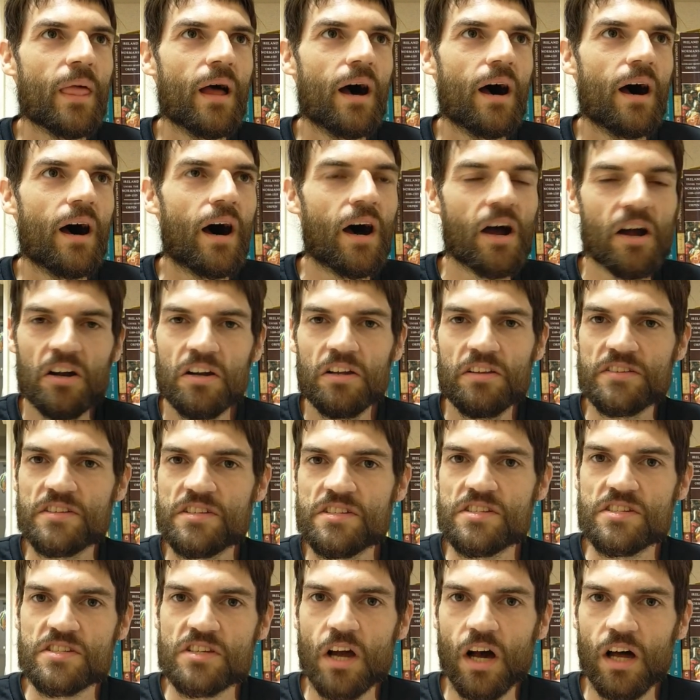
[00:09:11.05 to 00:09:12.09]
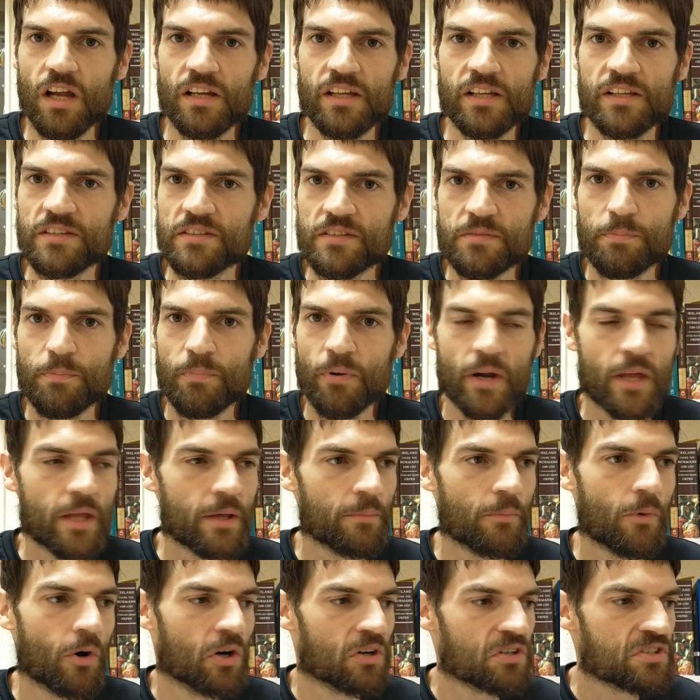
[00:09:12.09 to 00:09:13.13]
Ireland and Scotland pretty
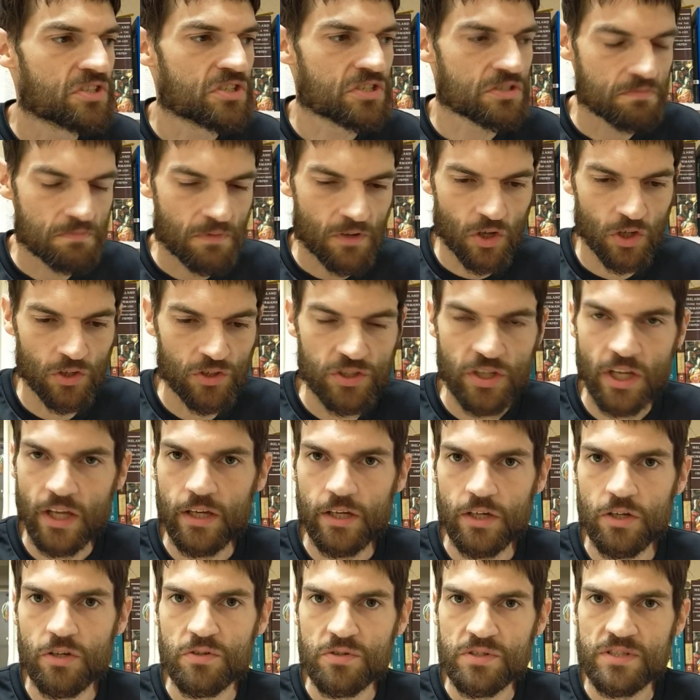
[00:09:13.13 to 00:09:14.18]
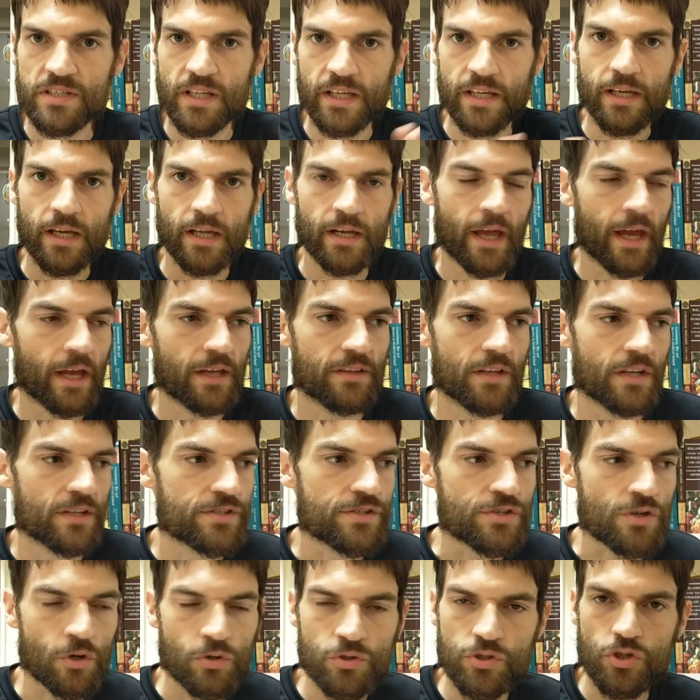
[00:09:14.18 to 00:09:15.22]
much continuously connected.
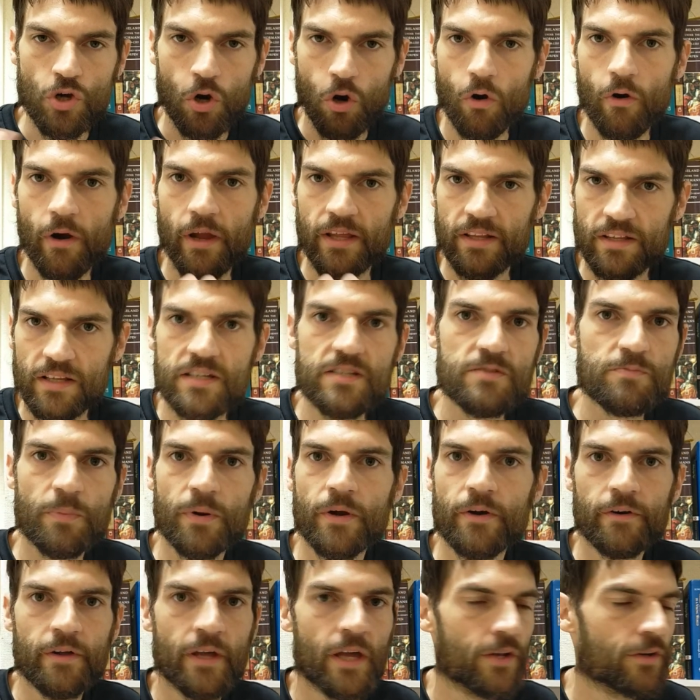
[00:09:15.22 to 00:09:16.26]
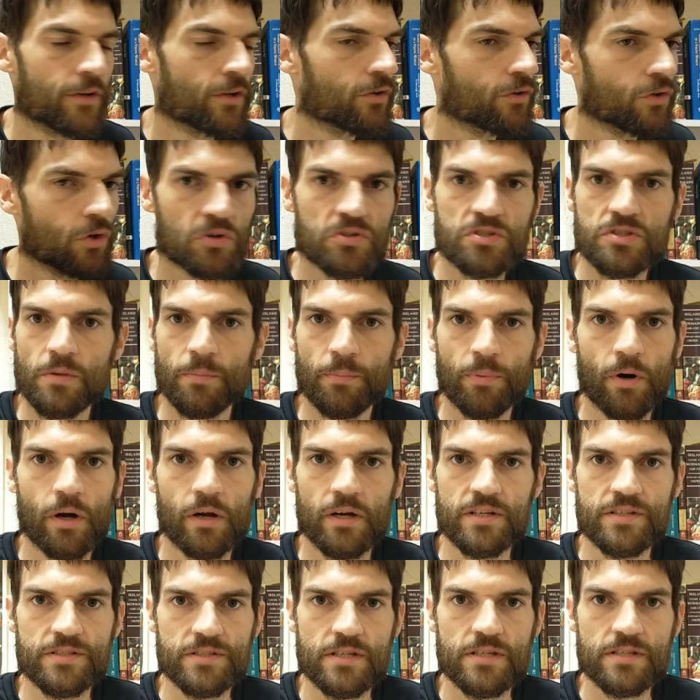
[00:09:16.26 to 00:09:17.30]
So during this period, no
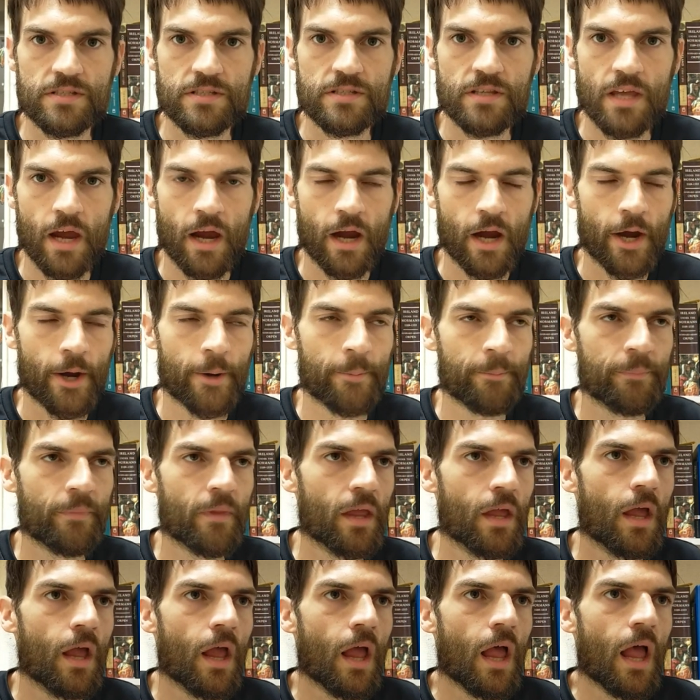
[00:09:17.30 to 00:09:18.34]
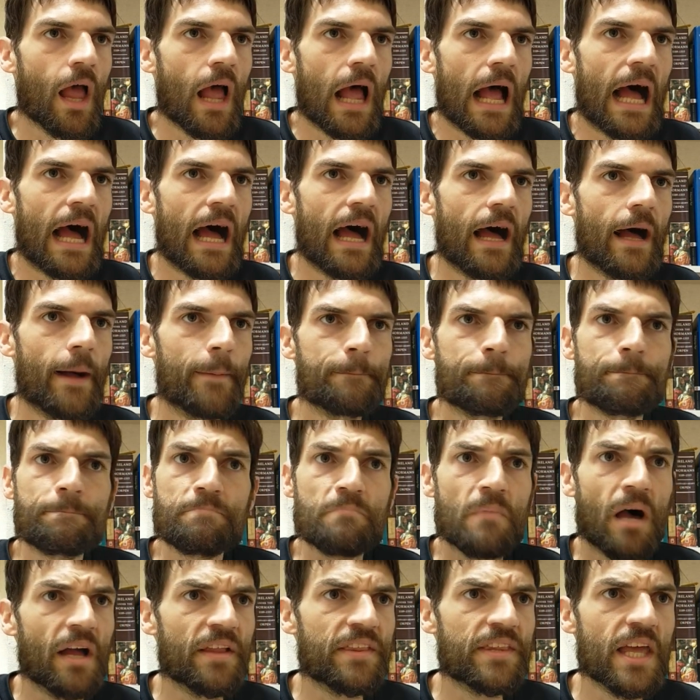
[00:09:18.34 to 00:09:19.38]
surprises there.
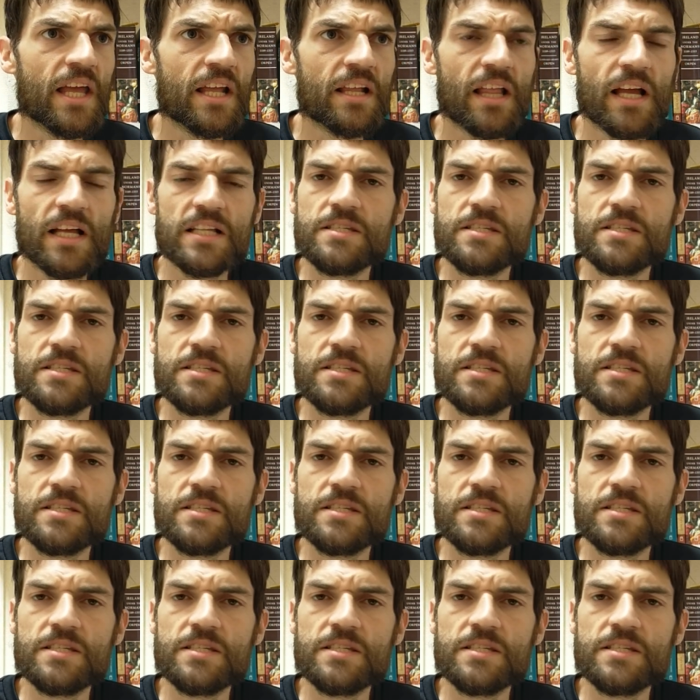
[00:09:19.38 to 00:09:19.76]
I think that's